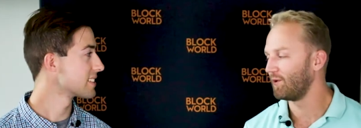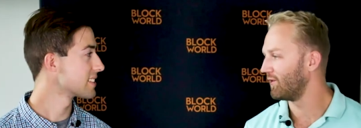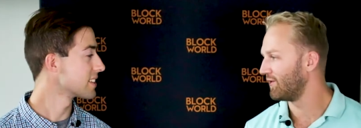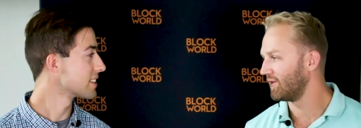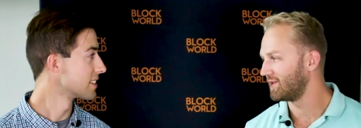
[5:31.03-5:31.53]

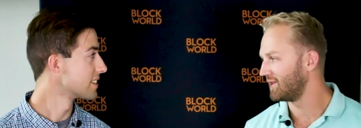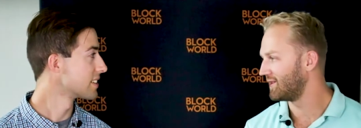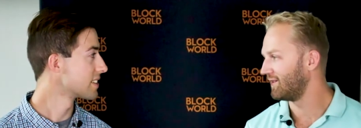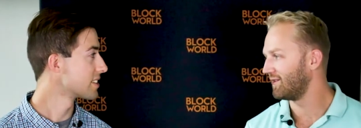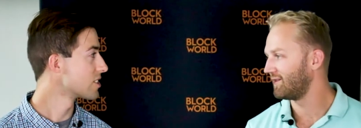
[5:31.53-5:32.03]
Speaker 1: personal
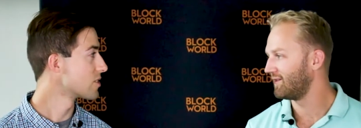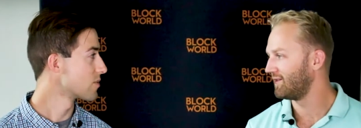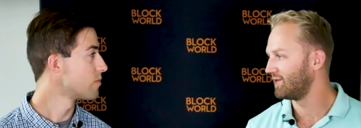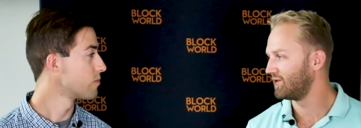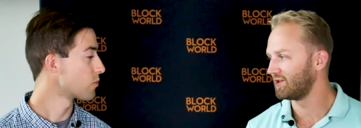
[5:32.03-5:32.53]
assistance
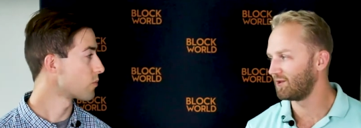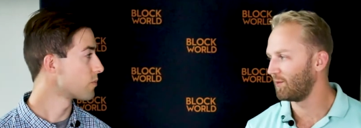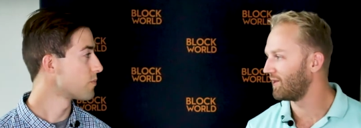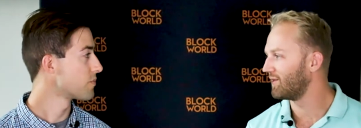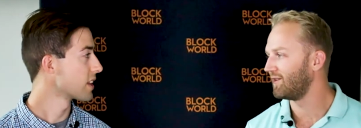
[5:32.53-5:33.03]
just to
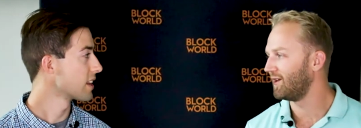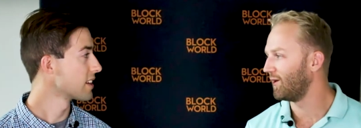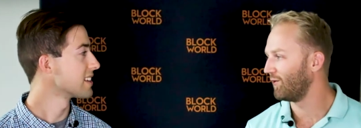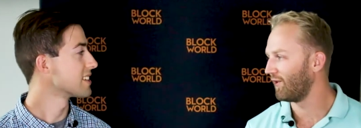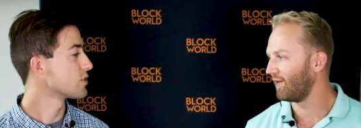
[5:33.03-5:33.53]
make the
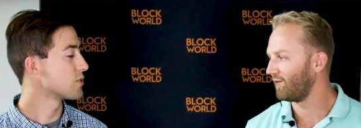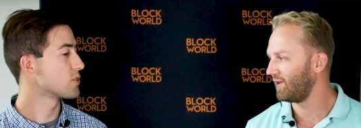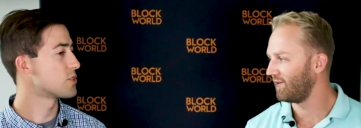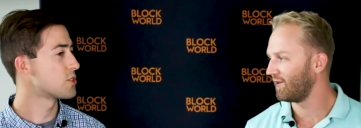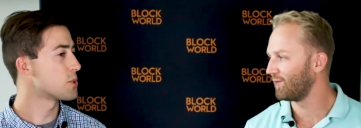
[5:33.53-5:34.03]
CEO's life.
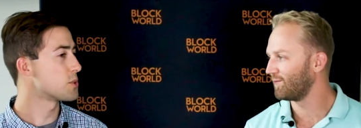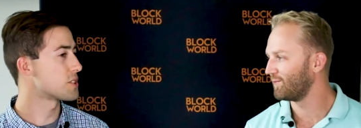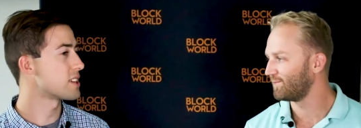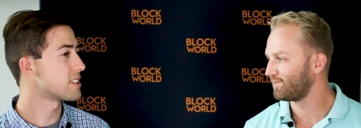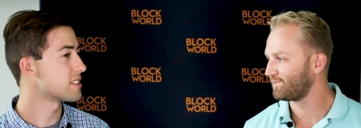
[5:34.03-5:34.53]
easier. So you
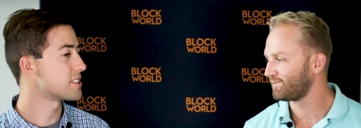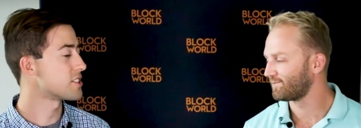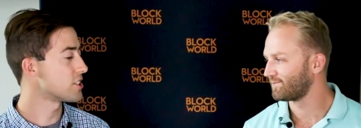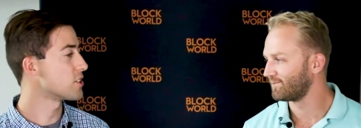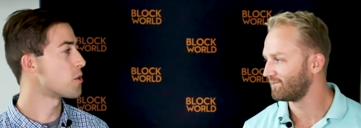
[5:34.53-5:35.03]
Speaker 2: said a
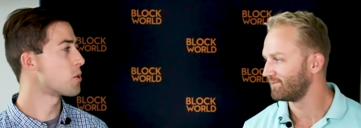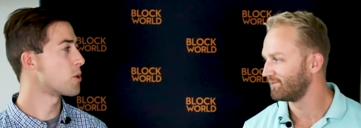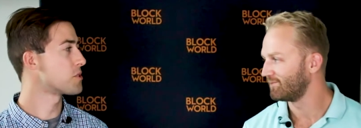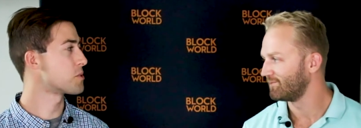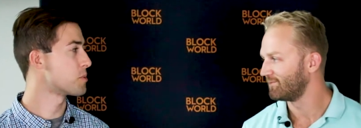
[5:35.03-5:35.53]

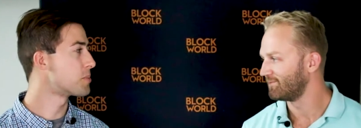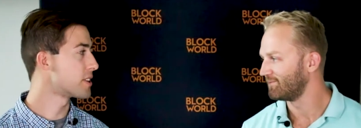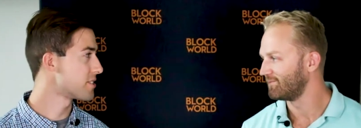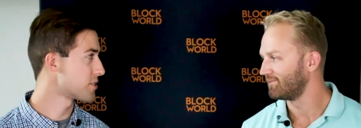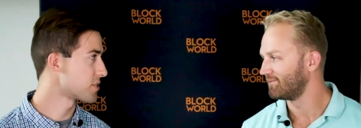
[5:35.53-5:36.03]
COO to
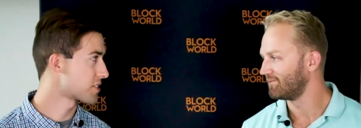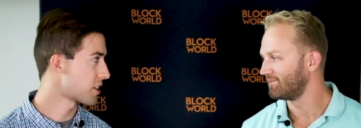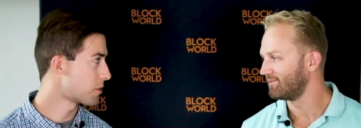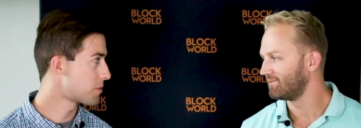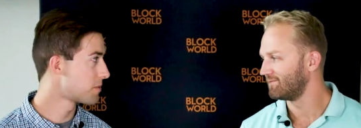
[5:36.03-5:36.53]
replace
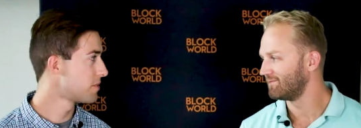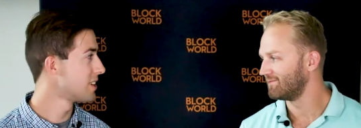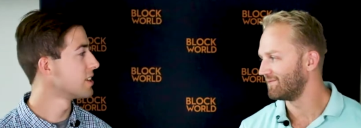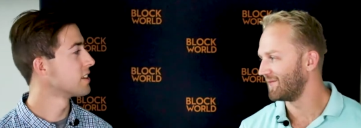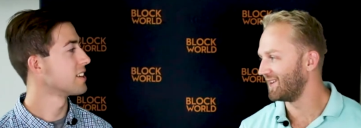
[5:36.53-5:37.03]
yourself.
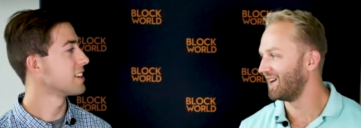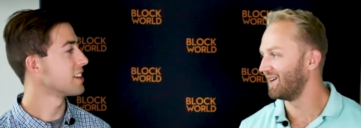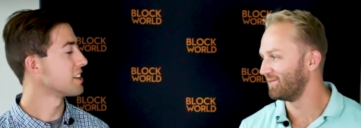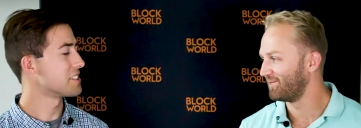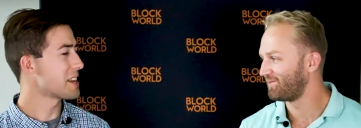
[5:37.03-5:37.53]

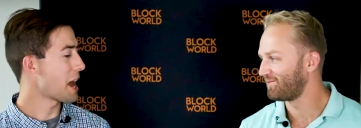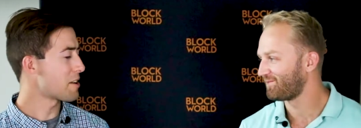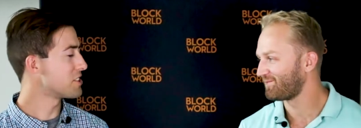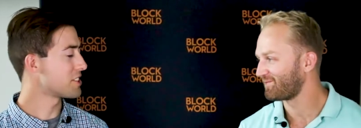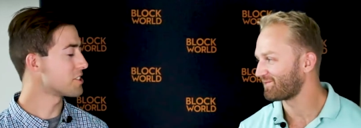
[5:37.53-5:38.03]
Yeah. Is that
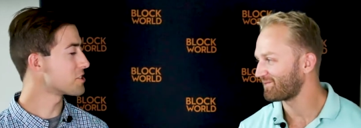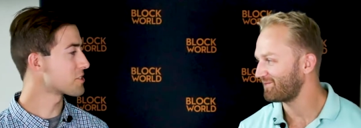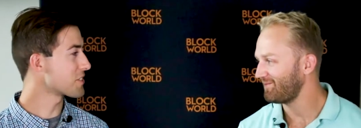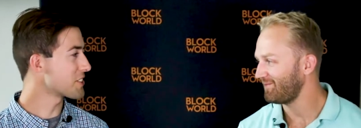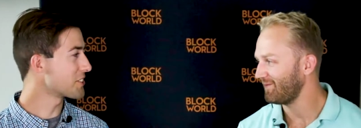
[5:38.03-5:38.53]

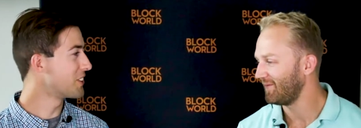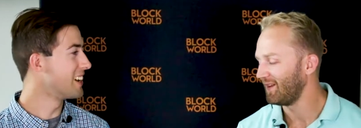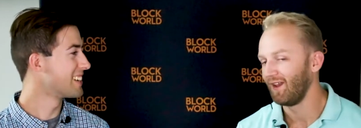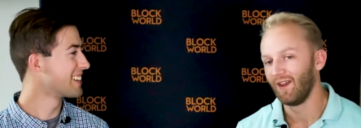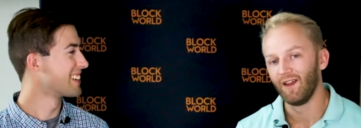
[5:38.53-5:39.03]
advantageous for you?
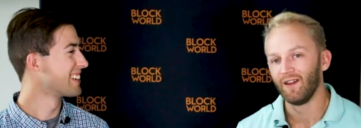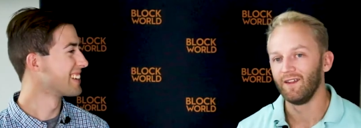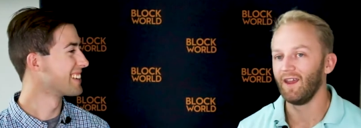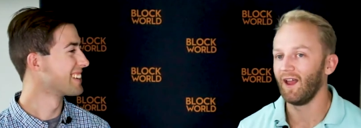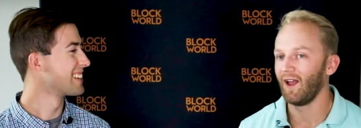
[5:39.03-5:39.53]

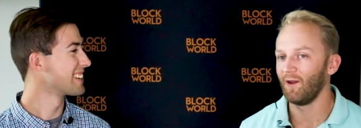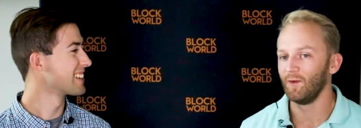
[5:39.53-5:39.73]
Speaker 1: Yeah, I